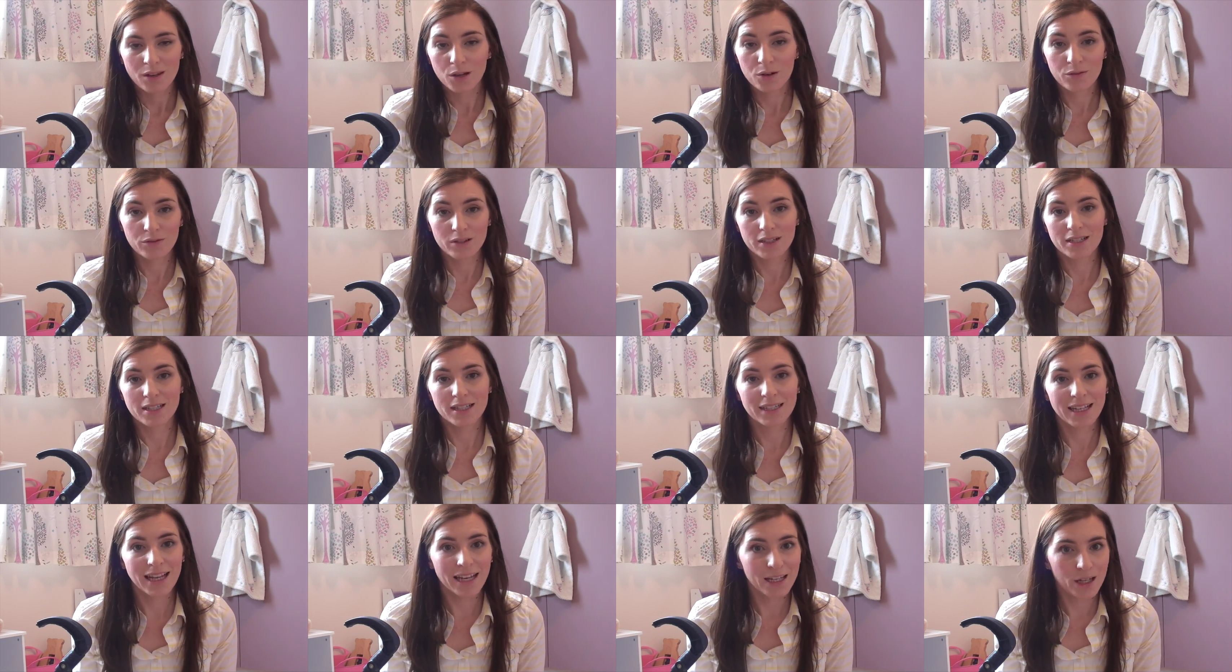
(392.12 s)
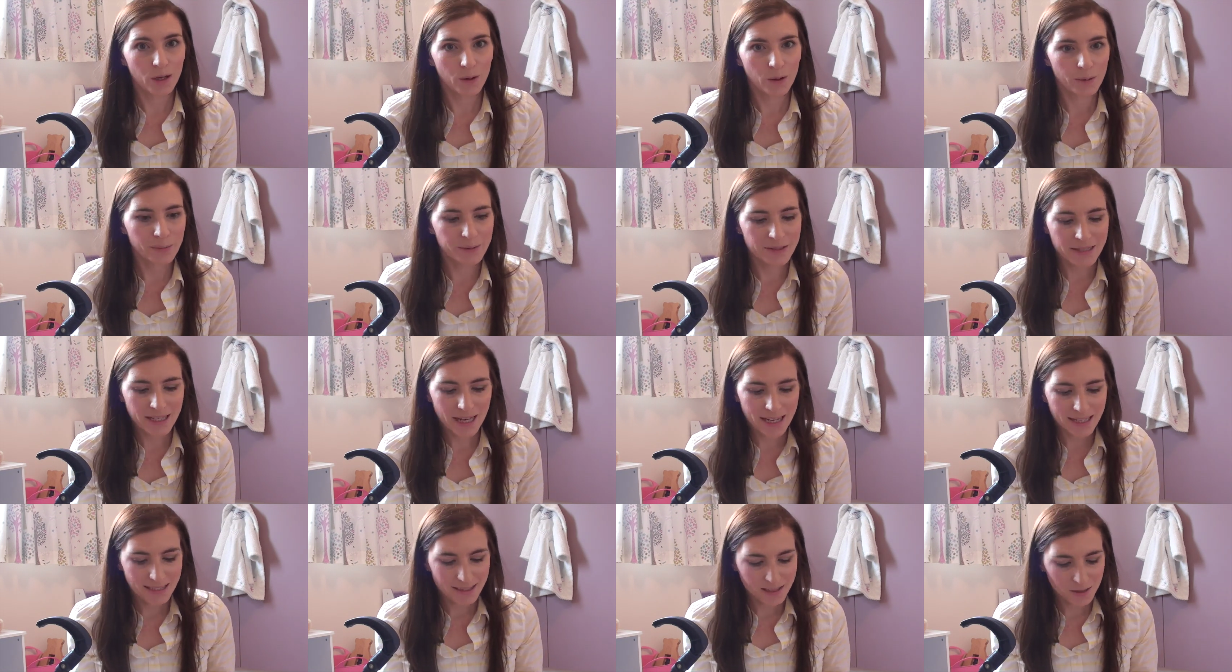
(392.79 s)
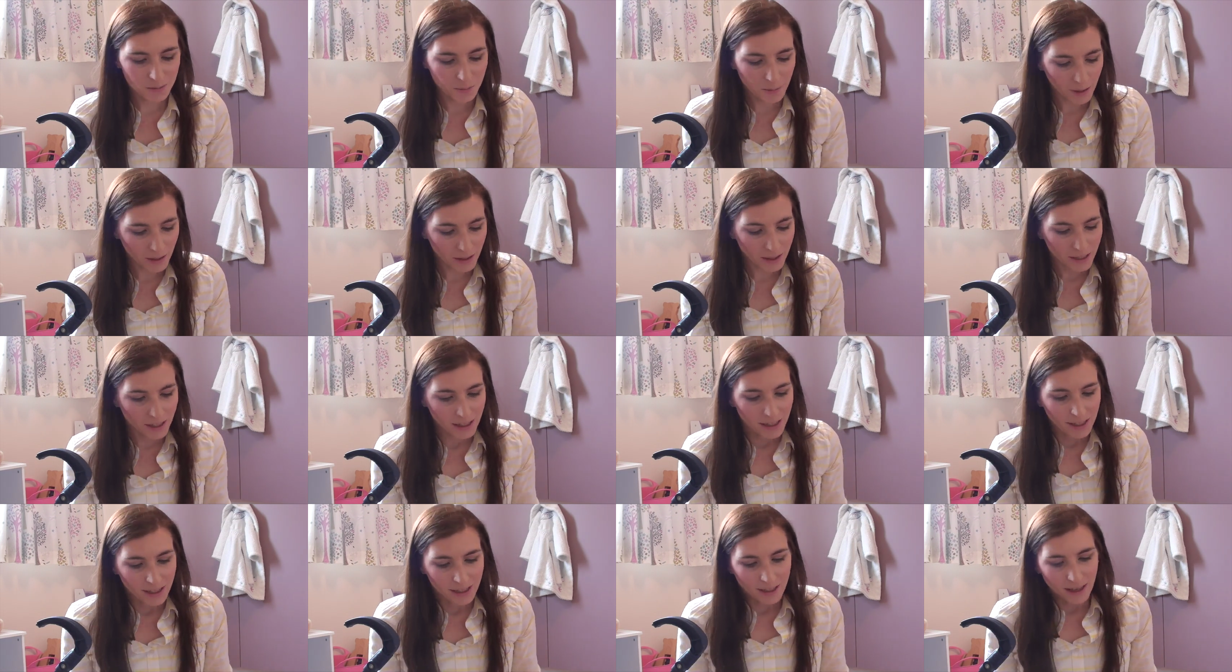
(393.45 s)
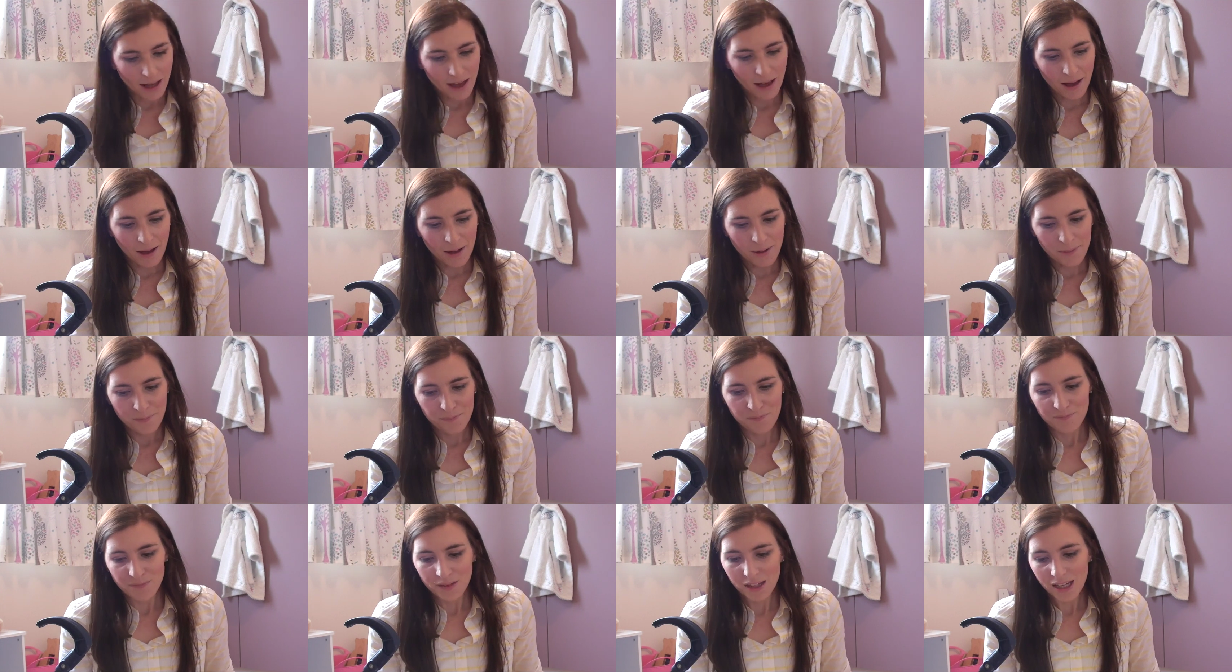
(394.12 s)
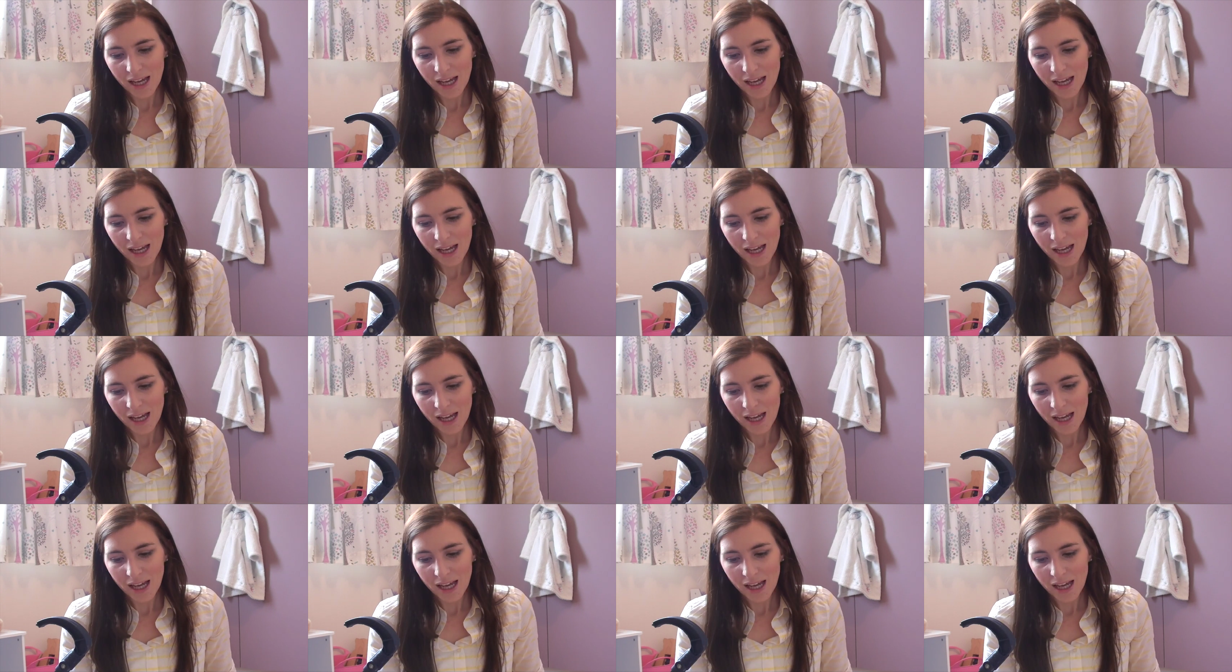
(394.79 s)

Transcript: Obviously Lego obsessed, but um,